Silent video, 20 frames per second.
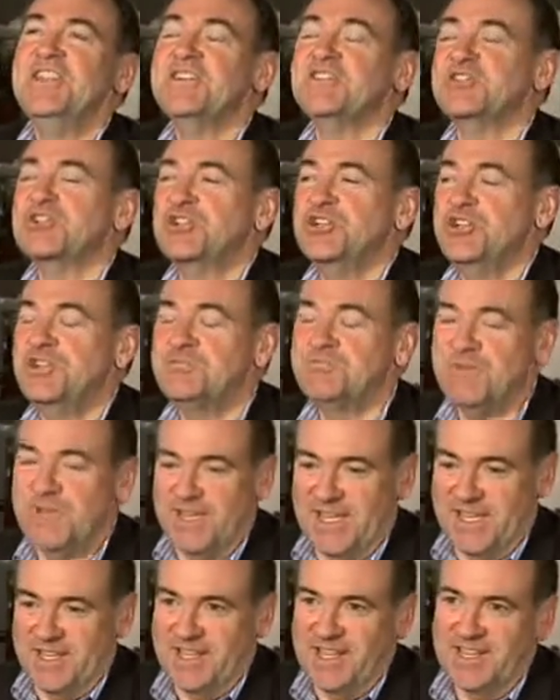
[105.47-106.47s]
There should
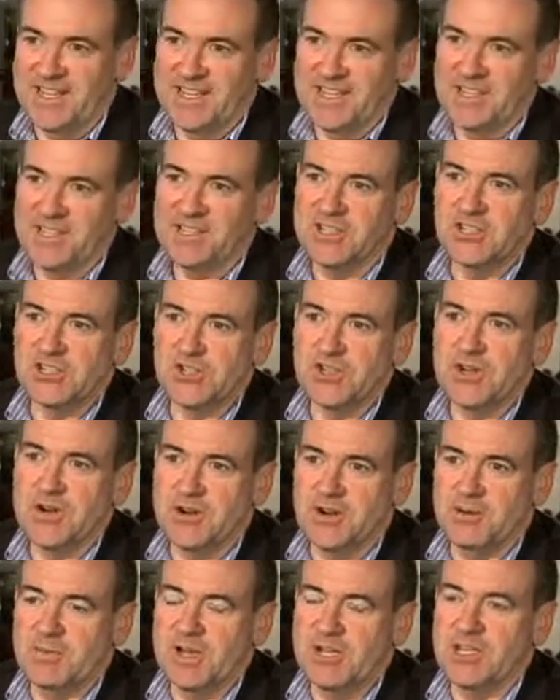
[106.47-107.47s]
be
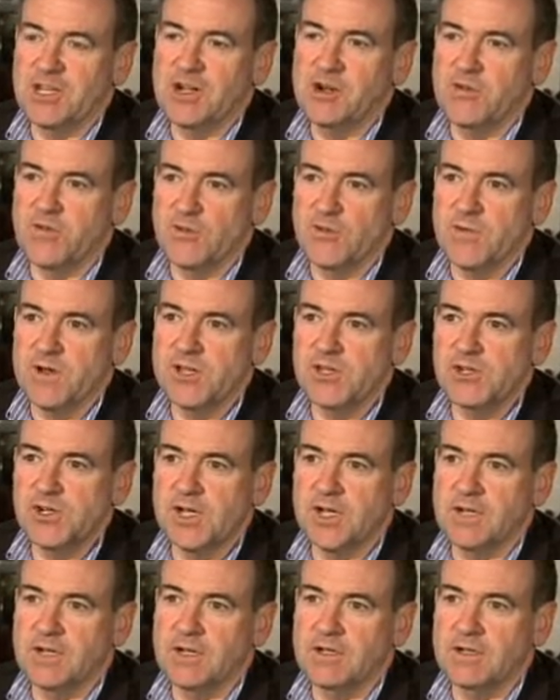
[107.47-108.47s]
concern about the
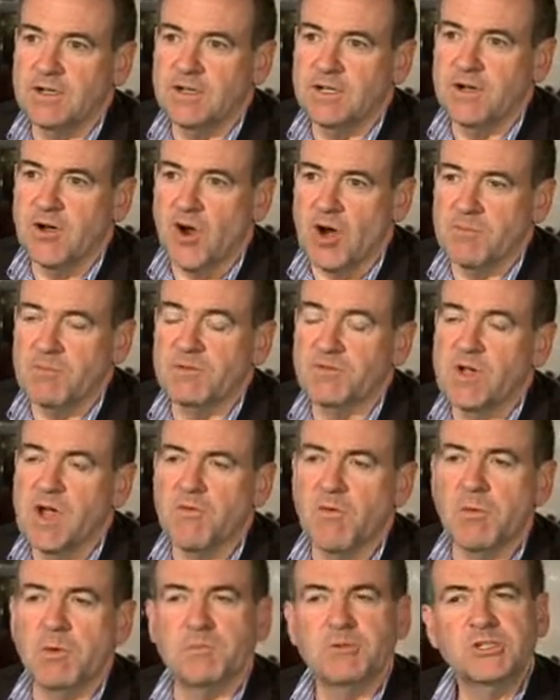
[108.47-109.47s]
overreaching arm of
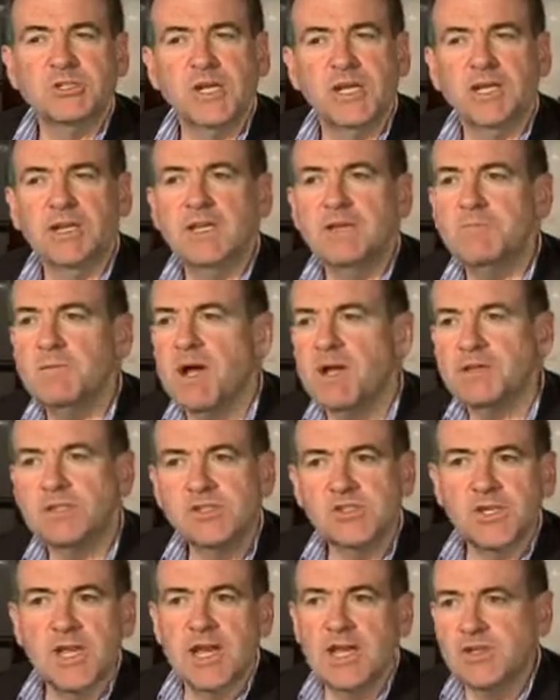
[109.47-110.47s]
government, particularly among
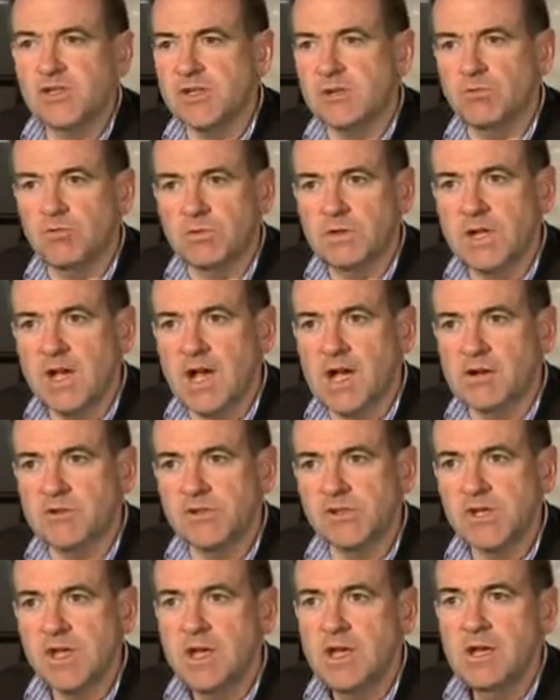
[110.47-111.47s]
these guys in
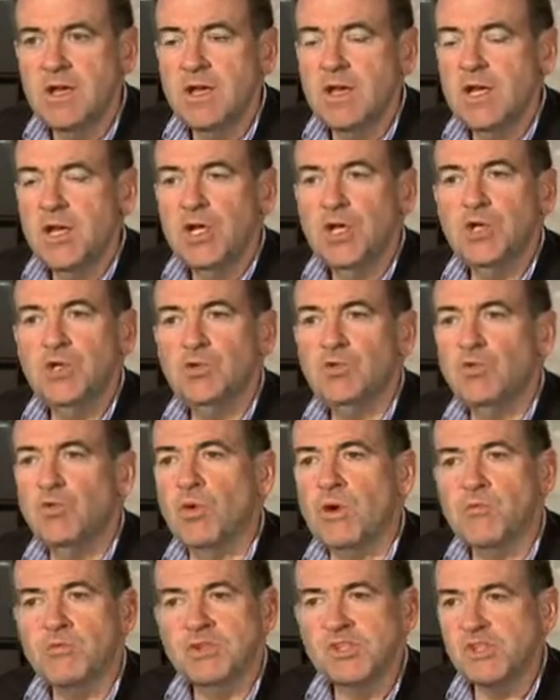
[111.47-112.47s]
Congress who
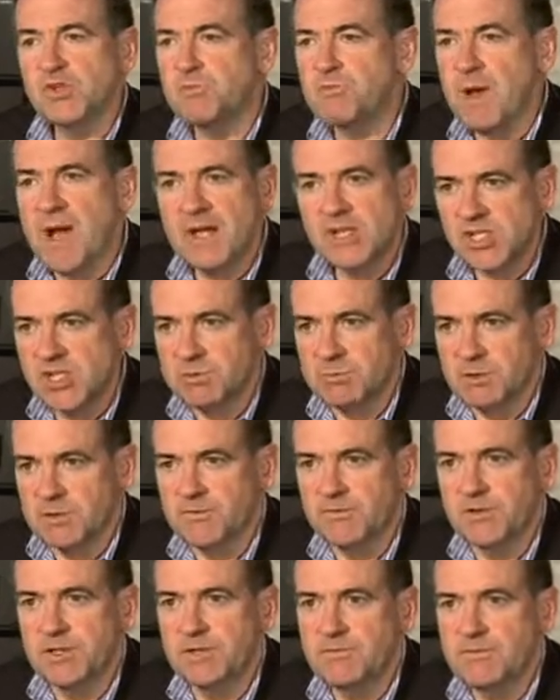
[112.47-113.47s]
were
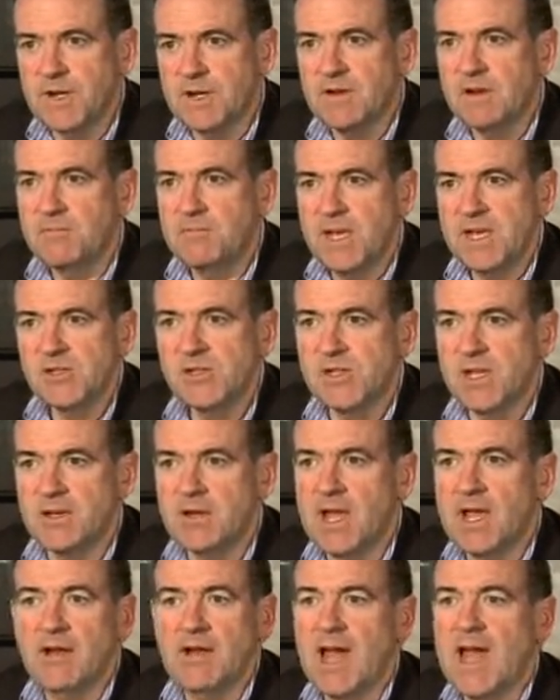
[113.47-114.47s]
responsible for the very mess
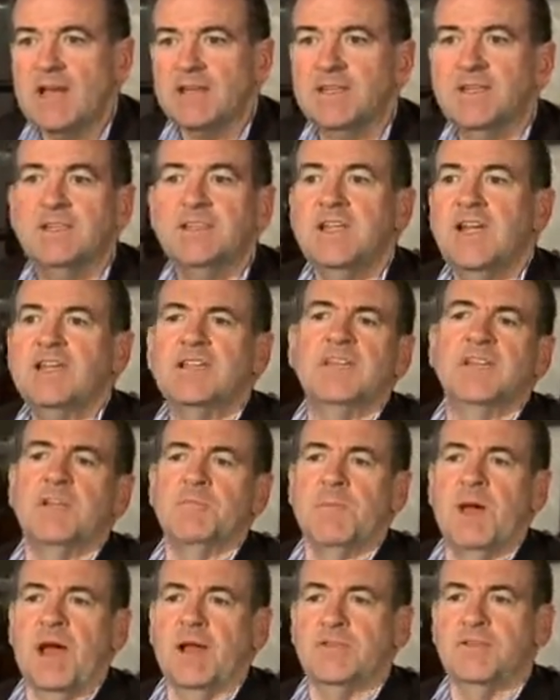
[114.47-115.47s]
they now act
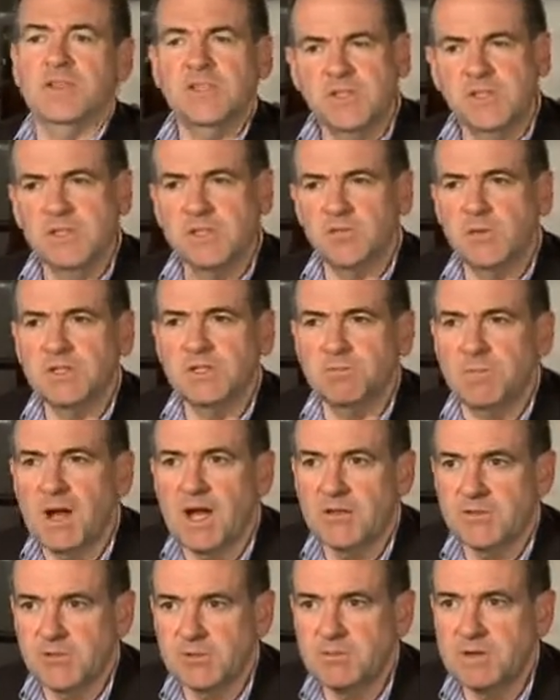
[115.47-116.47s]
indignant about. This is what
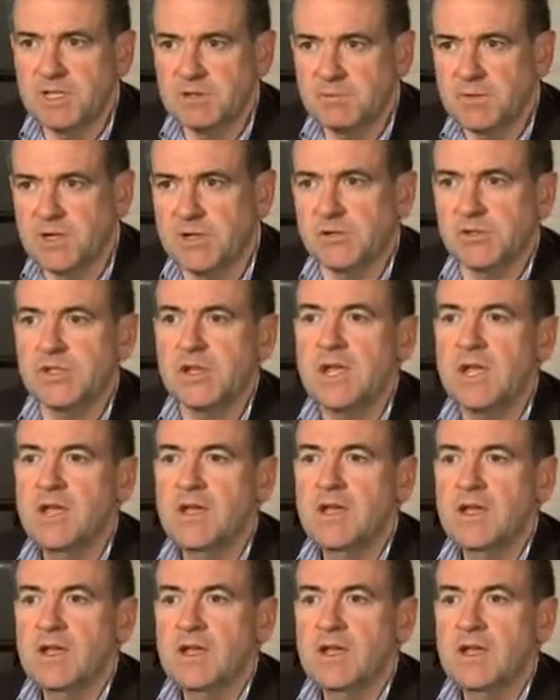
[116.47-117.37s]
bothers me the most.